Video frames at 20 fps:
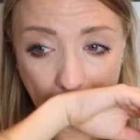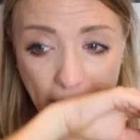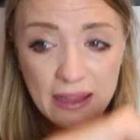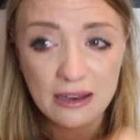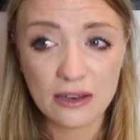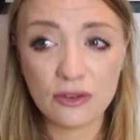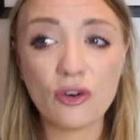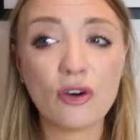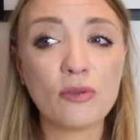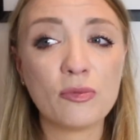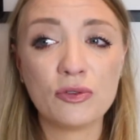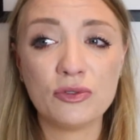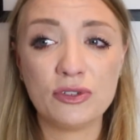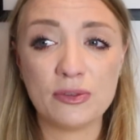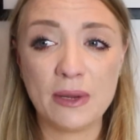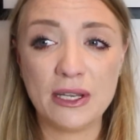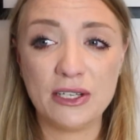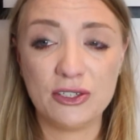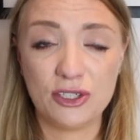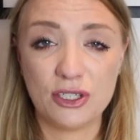Normal
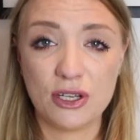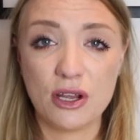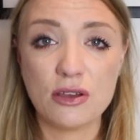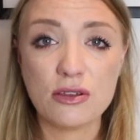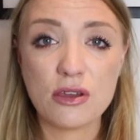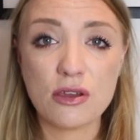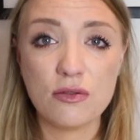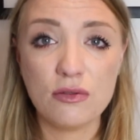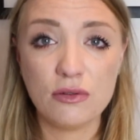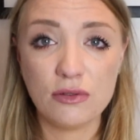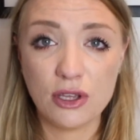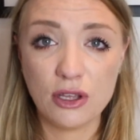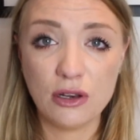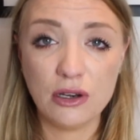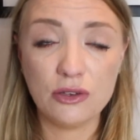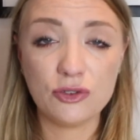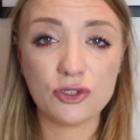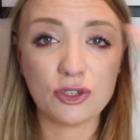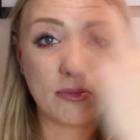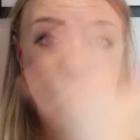dementia, you
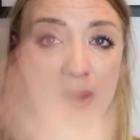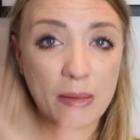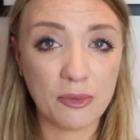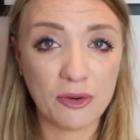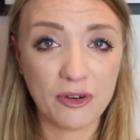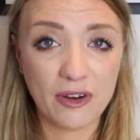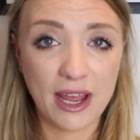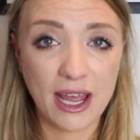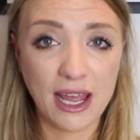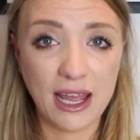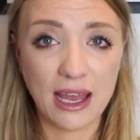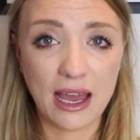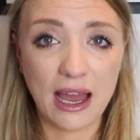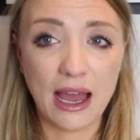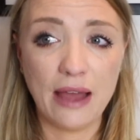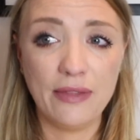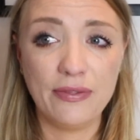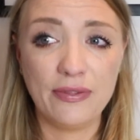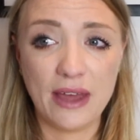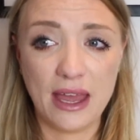lose your memory,
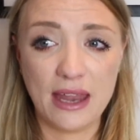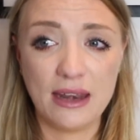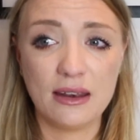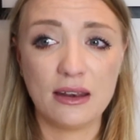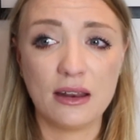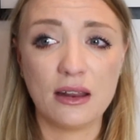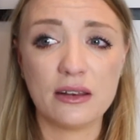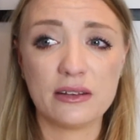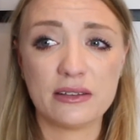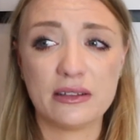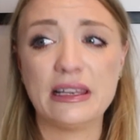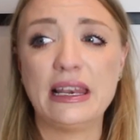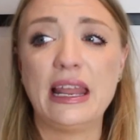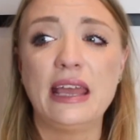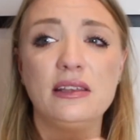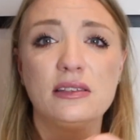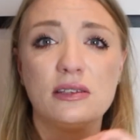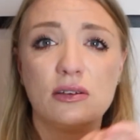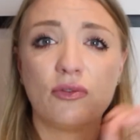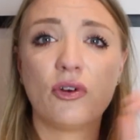and then
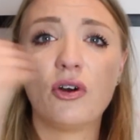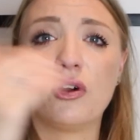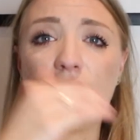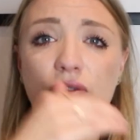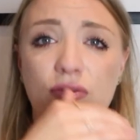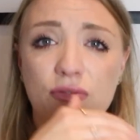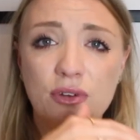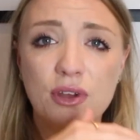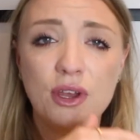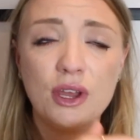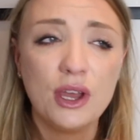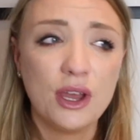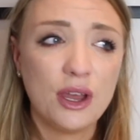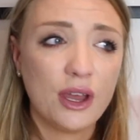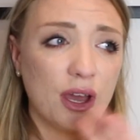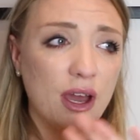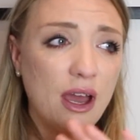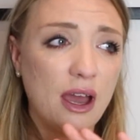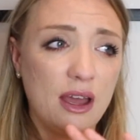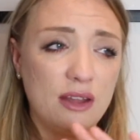later on,
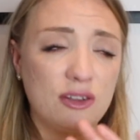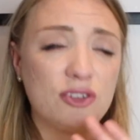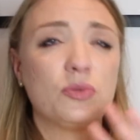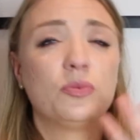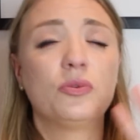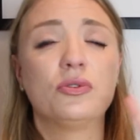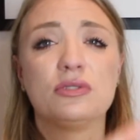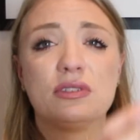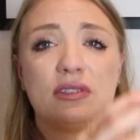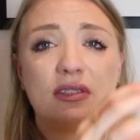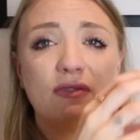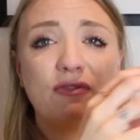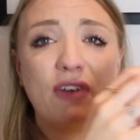towards the